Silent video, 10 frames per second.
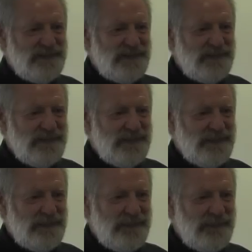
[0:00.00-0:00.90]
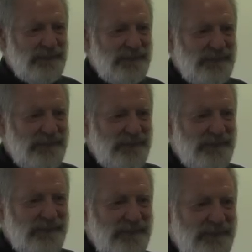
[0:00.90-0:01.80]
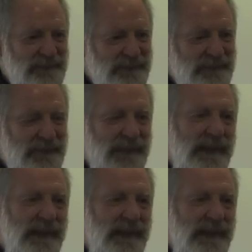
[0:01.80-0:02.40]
Nothing is said.